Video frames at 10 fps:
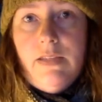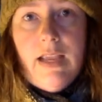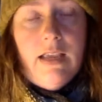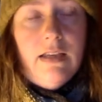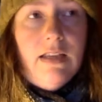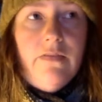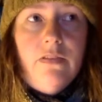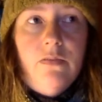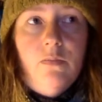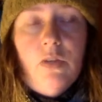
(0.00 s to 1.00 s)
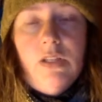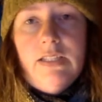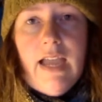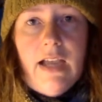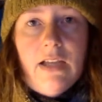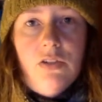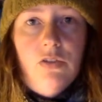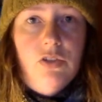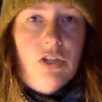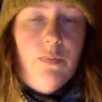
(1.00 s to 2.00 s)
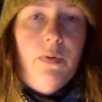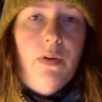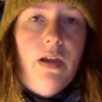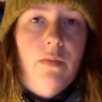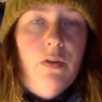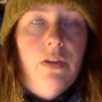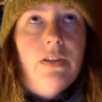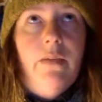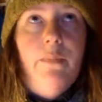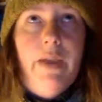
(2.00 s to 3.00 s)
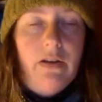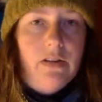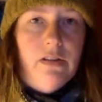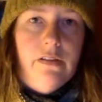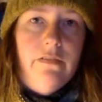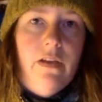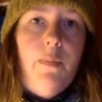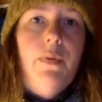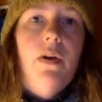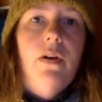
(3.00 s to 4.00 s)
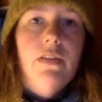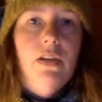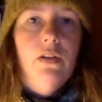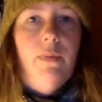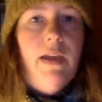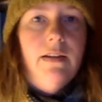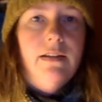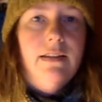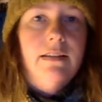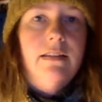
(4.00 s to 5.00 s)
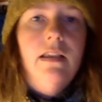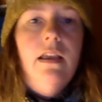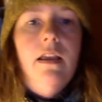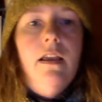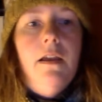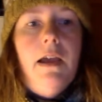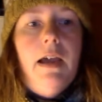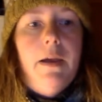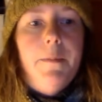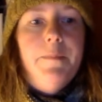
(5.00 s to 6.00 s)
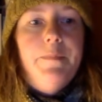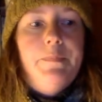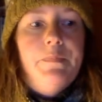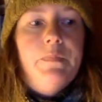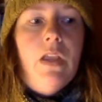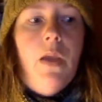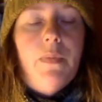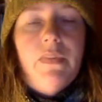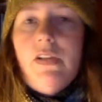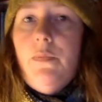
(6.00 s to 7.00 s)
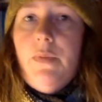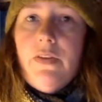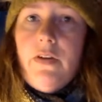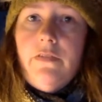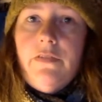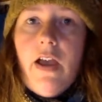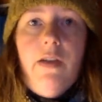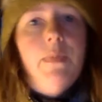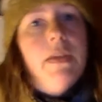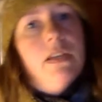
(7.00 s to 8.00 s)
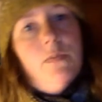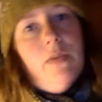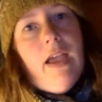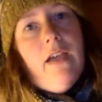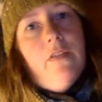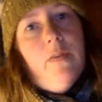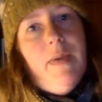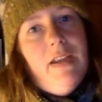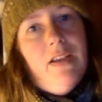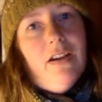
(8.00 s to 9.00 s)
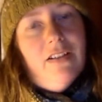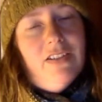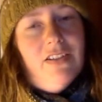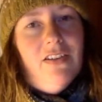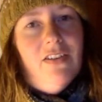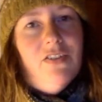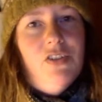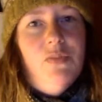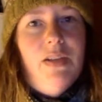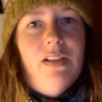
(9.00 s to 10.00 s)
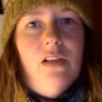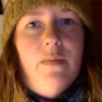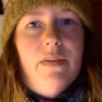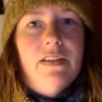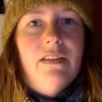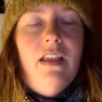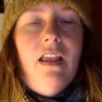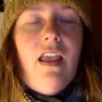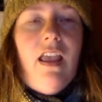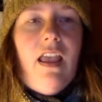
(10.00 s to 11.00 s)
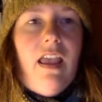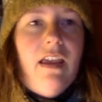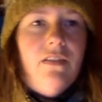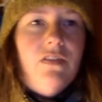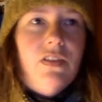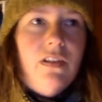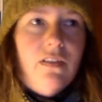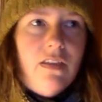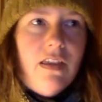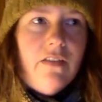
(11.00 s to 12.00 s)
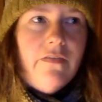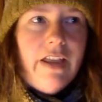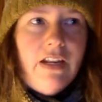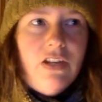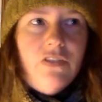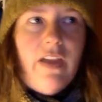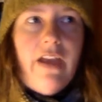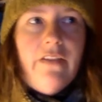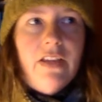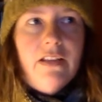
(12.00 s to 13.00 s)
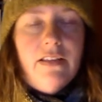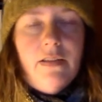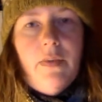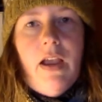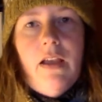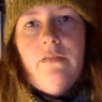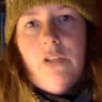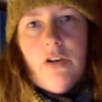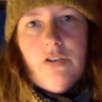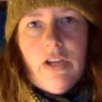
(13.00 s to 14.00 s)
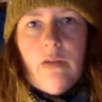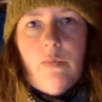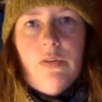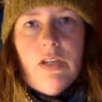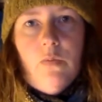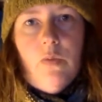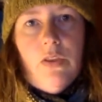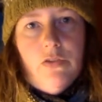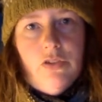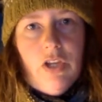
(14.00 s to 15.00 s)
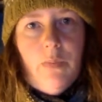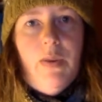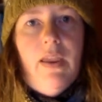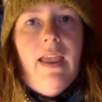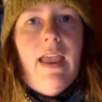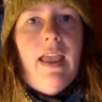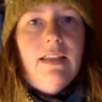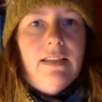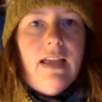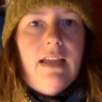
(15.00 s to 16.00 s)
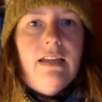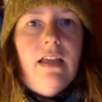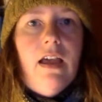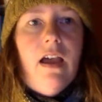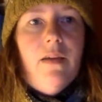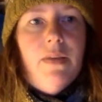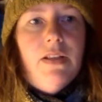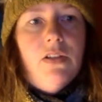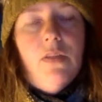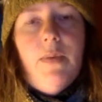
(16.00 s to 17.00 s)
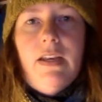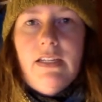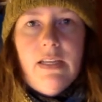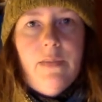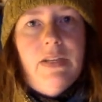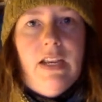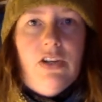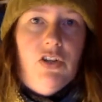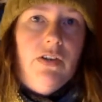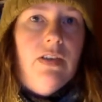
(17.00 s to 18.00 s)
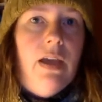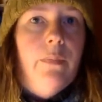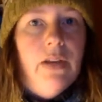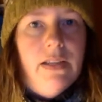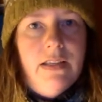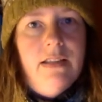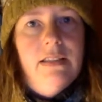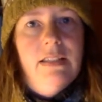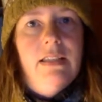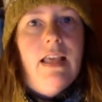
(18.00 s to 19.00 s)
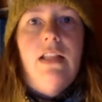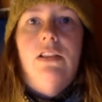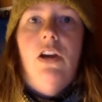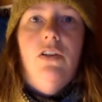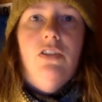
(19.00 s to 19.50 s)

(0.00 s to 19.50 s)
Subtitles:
and even will attack adult sheep. We also have bear that live up on the hill behind us. But they don't bother our flock because we have our bodyguards, our 2 big llamas. And the advantage of having some kind of large animal in with your sheep is that it's all about intimidation. That presence, that large